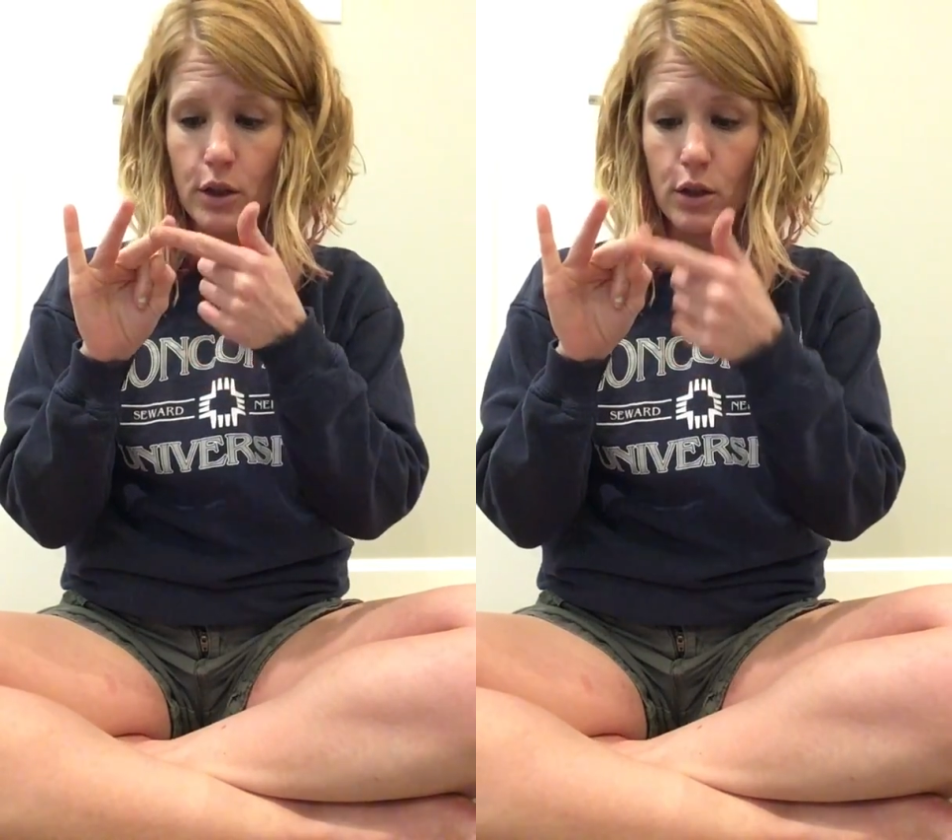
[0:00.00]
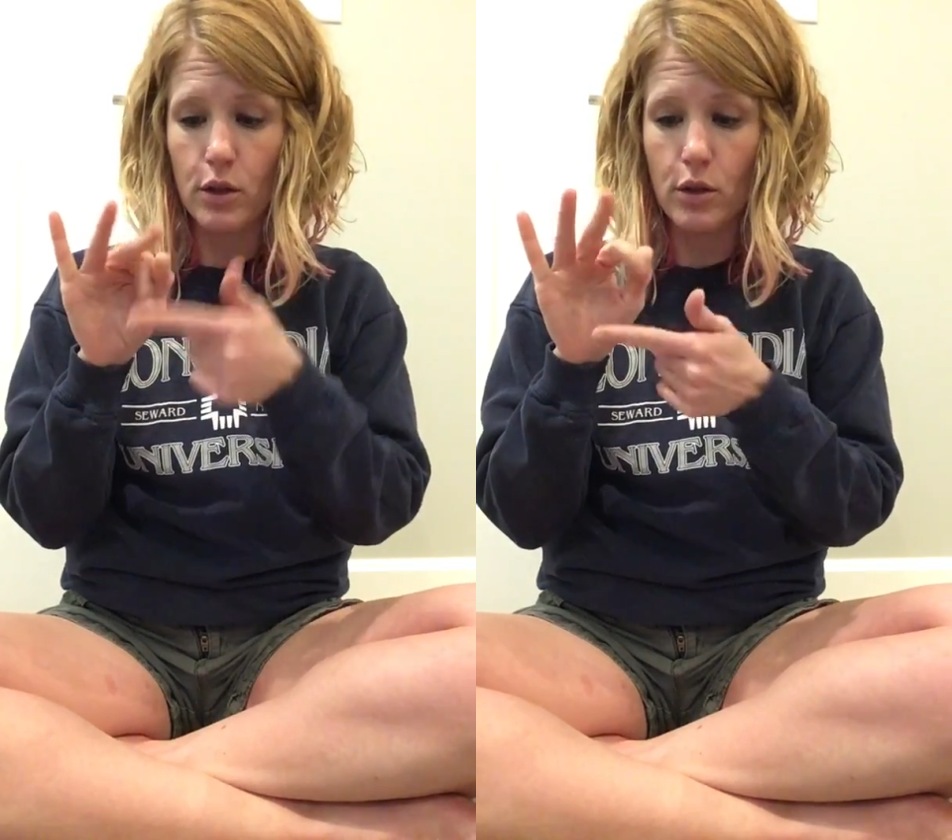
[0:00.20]

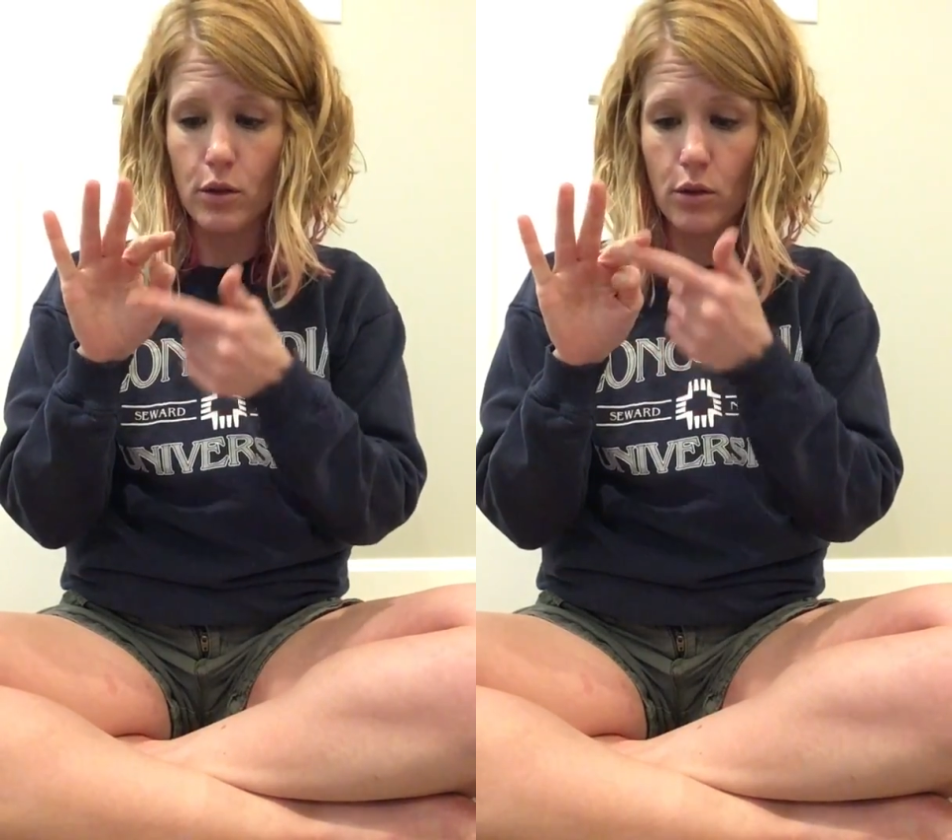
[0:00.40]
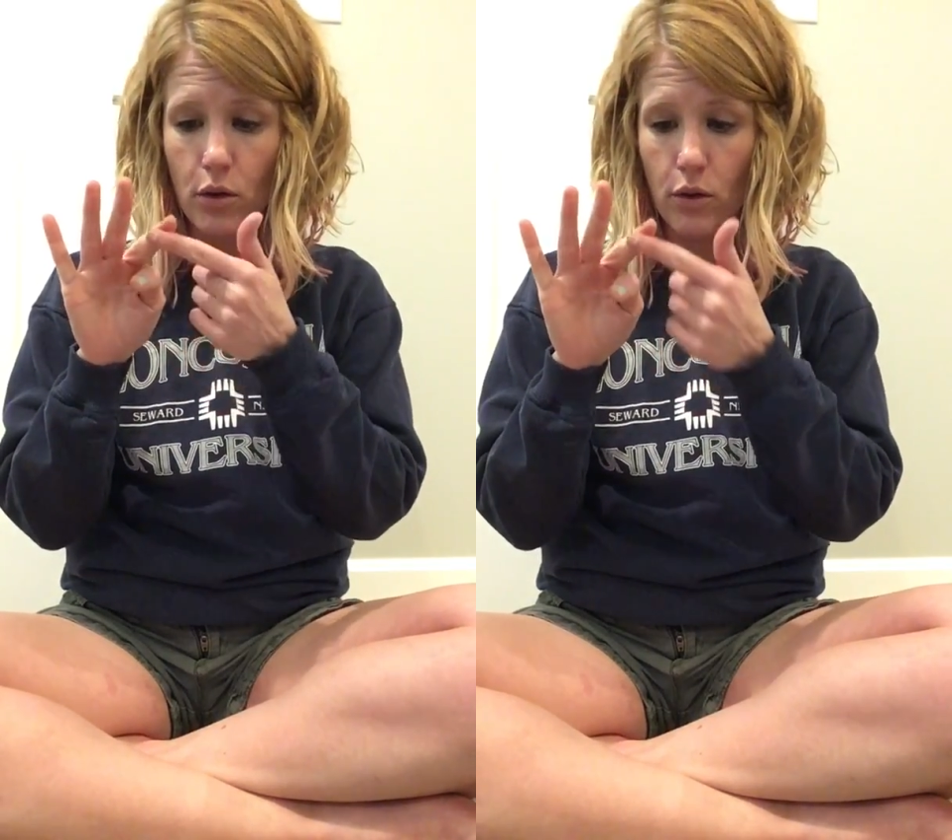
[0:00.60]

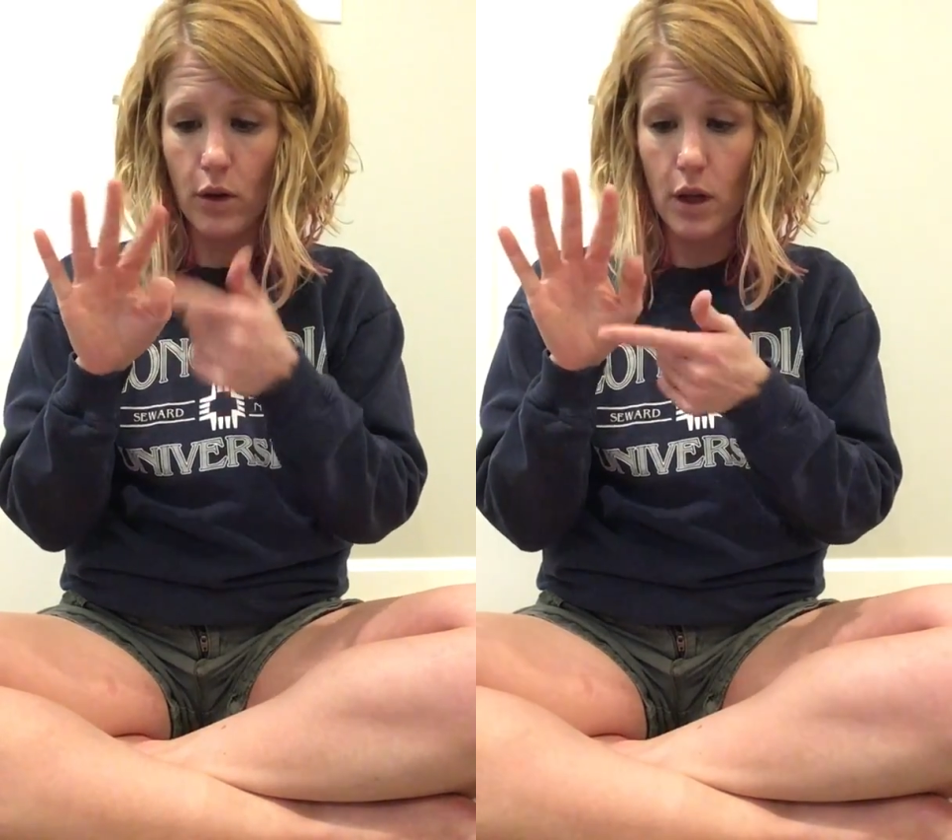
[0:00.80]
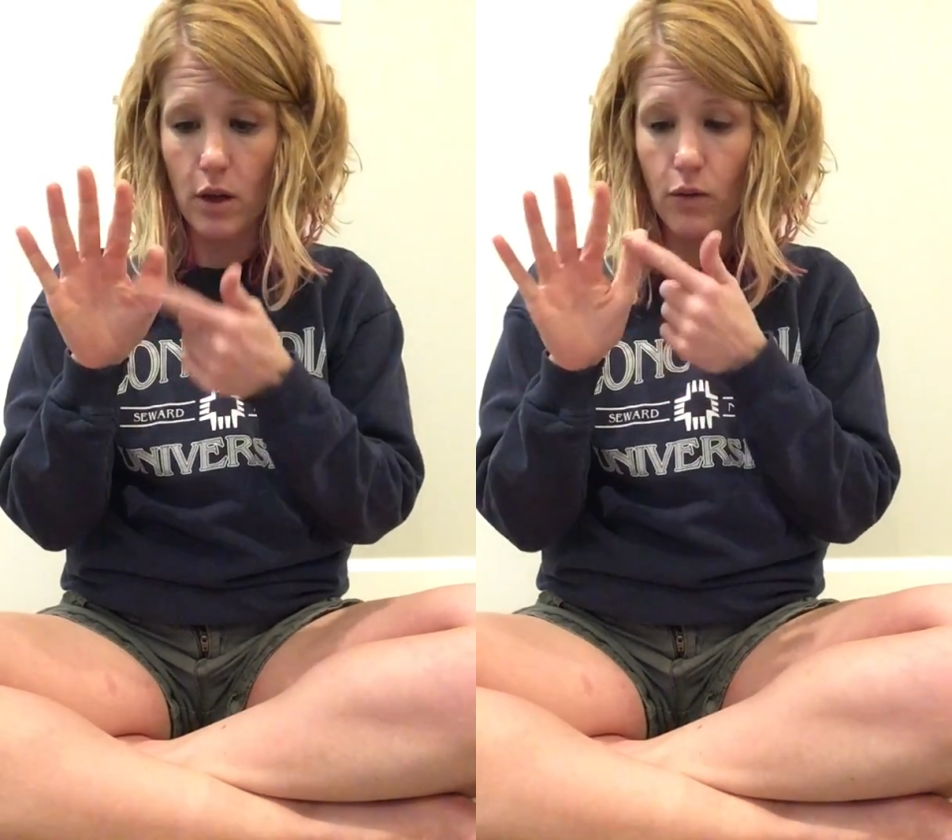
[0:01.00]
2,
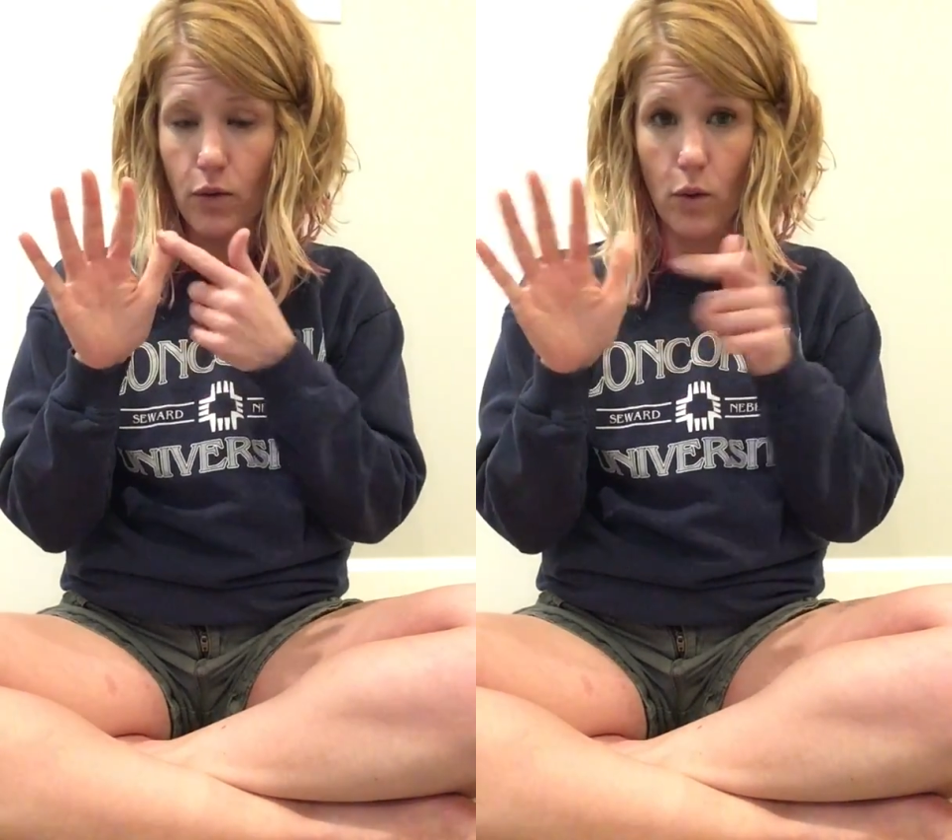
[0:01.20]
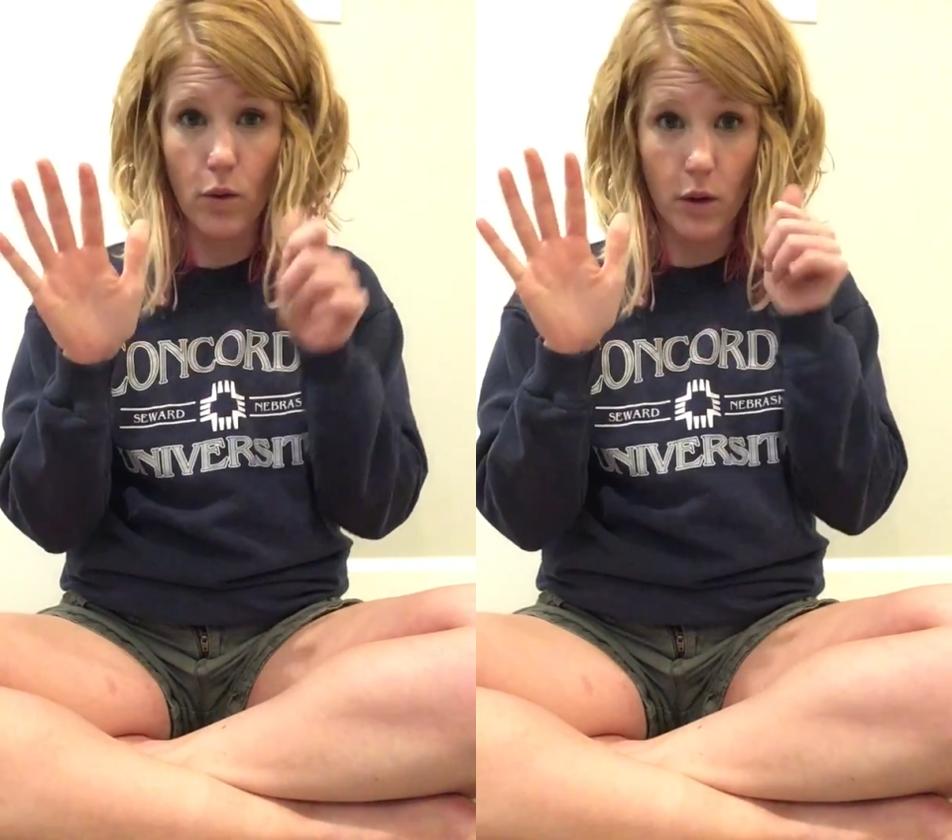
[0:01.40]
3,
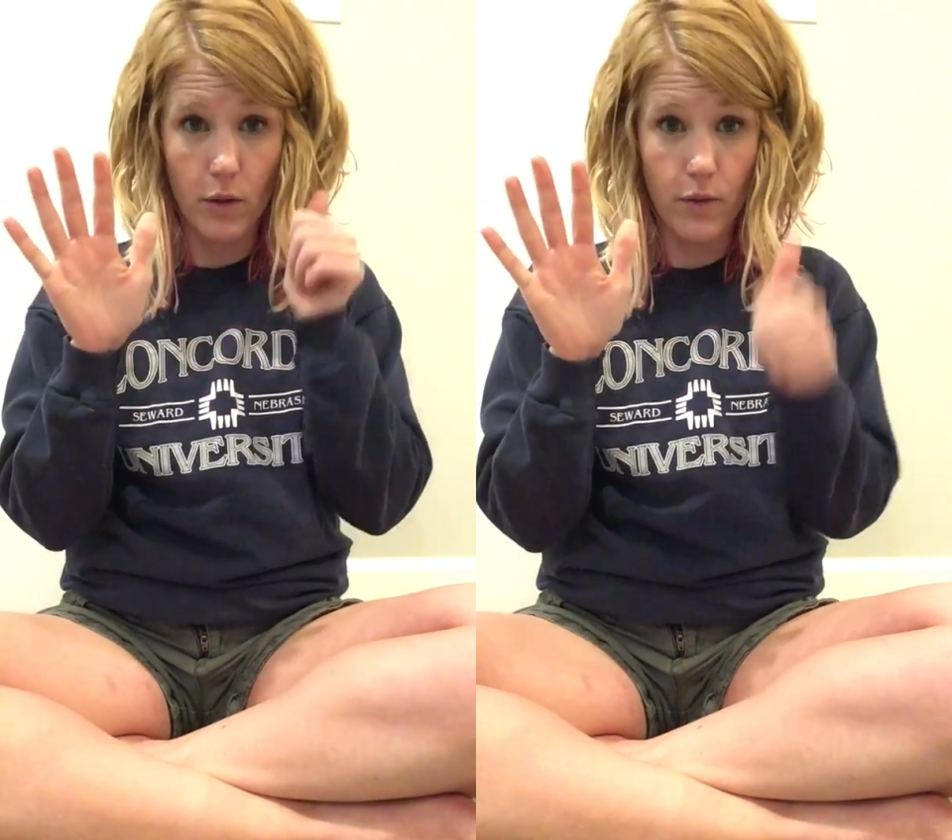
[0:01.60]
4,